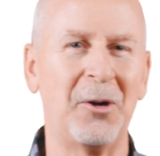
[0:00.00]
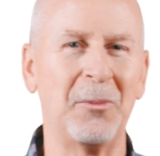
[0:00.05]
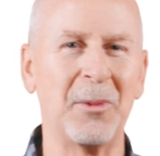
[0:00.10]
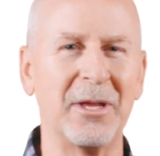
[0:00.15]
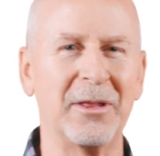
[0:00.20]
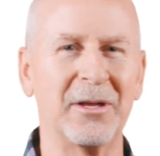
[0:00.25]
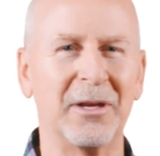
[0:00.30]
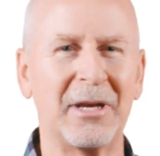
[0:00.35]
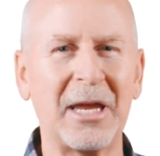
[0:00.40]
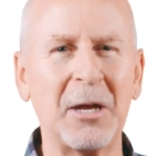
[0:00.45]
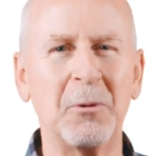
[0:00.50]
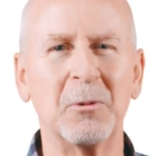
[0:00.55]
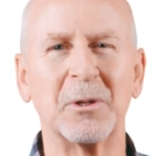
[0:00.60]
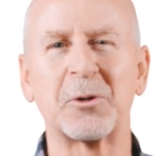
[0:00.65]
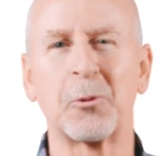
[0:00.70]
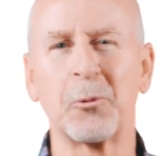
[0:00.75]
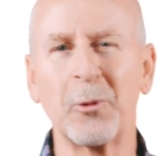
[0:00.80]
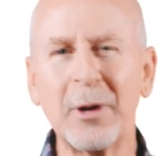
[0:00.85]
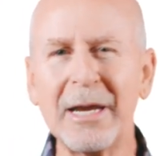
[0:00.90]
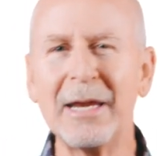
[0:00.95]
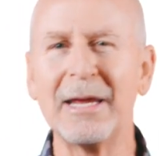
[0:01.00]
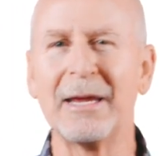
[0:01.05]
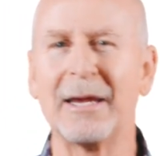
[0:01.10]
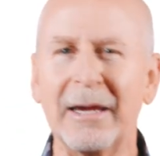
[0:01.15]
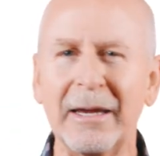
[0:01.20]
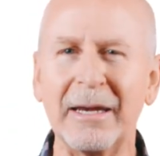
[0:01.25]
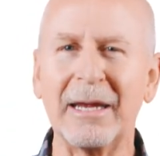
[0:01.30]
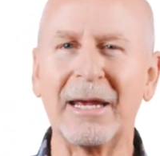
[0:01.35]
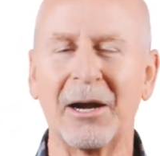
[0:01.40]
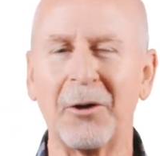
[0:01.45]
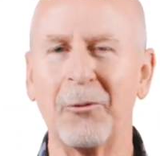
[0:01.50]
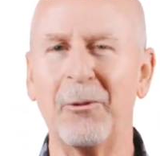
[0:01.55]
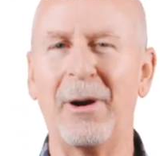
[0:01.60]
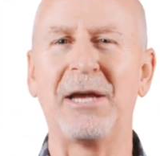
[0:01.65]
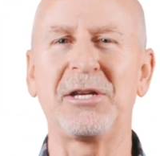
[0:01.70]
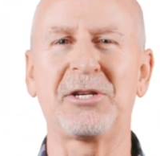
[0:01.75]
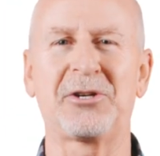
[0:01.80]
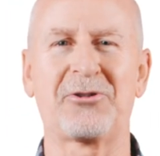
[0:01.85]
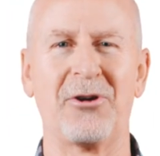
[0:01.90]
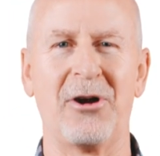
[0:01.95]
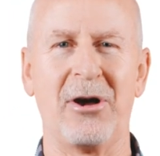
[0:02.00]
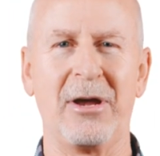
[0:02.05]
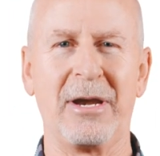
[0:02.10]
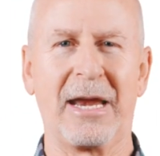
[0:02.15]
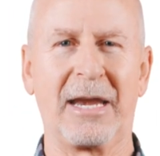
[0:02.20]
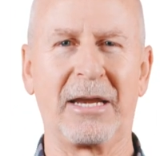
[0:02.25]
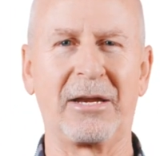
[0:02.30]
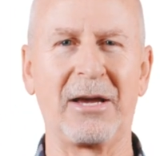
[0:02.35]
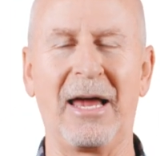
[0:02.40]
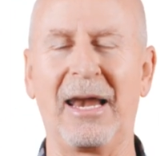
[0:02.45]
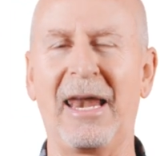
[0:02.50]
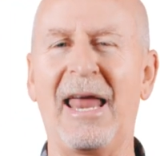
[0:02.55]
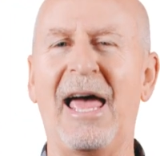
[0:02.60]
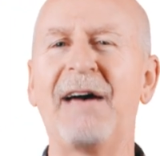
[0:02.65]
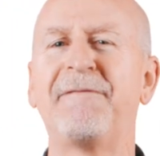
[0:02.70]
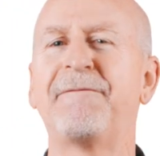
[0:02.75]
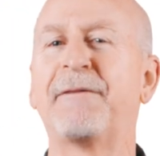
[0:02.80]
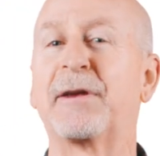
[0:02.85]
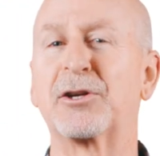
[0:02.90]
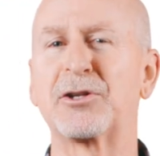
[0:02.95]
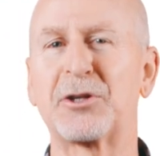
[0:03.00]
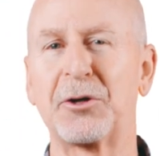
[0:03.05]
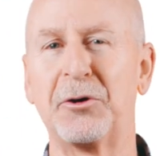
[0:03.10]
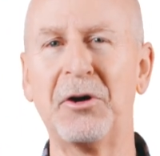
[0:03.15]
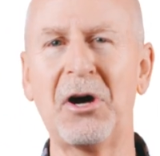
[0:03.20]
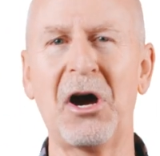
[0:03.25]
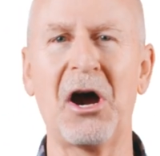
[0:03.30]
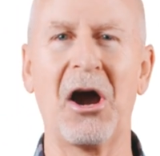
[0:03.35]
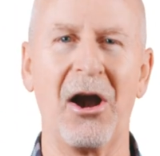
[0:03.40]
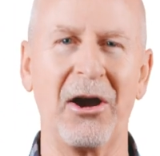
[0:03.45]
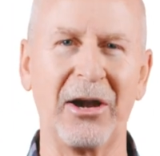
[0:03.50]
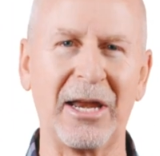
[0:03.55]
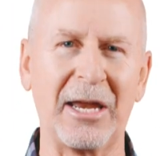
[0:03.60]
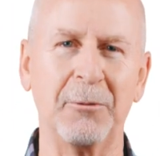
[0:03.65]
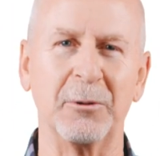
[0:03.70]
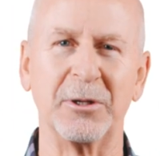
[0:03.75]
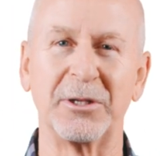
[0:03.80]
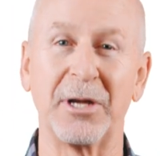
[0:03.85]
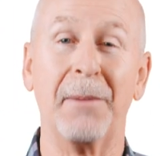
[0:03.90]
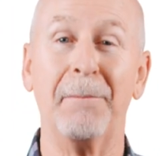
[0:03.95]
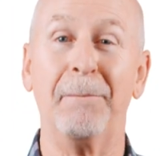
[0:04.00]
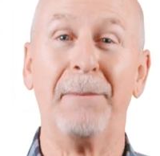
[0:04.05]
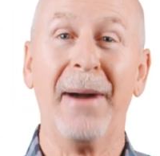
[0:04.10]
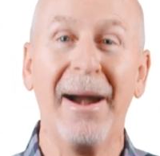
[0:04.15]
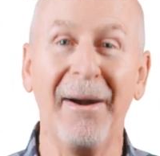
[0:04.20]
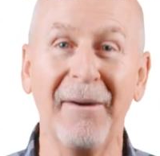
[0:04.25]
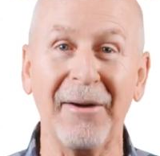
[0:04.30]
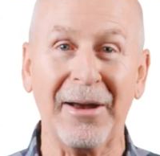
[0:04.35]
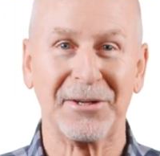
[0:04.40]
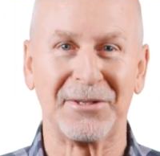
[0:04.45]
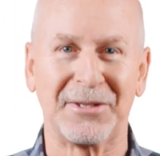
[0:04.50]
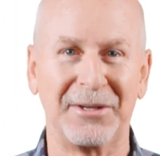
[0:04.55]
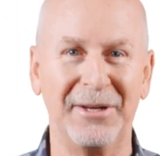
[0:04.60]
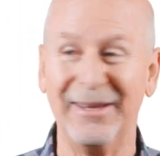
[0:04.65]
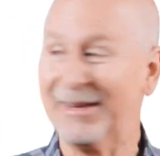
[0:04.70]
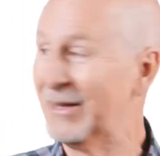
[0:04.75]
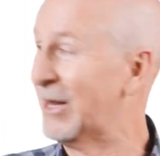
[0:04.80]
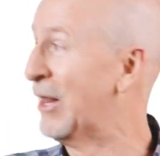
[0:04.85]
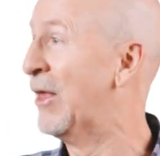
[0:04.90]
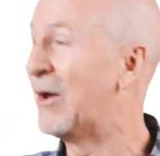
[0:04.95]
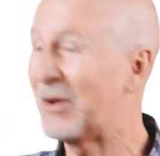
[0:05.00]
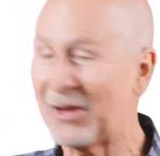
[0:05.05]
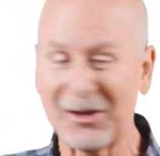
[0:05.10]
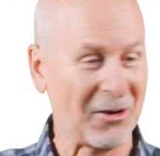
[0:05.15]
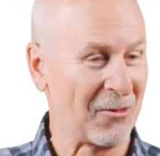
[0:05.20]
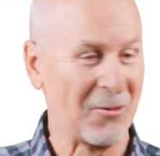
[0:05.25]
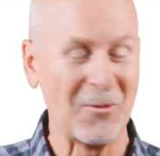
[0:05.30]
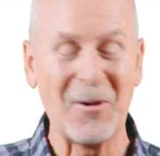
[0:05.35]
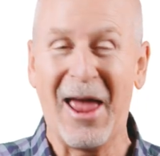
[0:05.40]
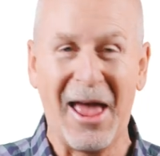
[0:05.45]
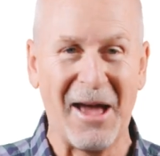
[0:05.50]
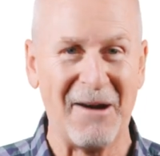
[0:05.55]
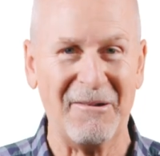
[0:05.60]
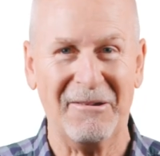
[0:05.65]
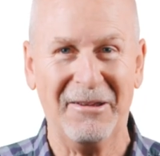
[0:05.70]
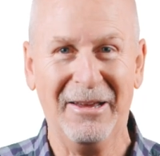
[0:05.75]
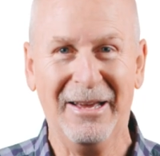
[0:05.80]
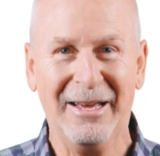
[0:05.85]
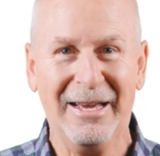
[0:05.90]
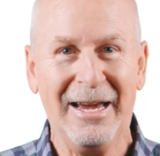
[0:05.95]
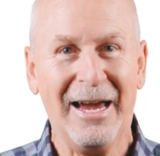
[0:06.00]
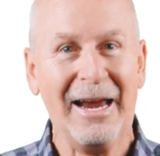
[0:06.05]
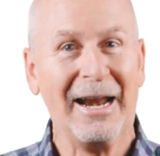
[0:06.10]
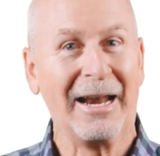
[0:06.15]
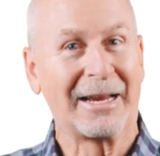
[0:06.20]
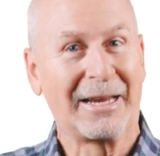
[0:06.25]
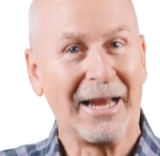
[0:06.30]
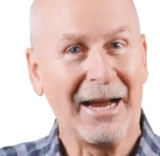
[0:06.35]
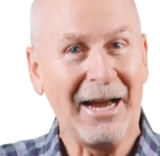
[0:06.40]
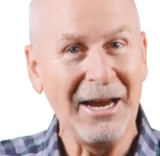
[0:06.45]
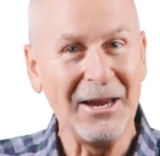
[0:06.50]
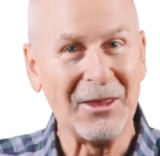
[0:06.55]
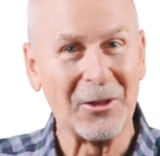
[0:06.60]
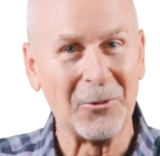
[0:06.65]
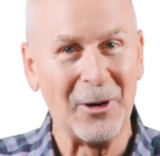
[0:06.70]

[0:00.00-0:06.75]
me that he was reading it in a restaurant and got laughing so hard he was embarrassed, looking around. And a guy in the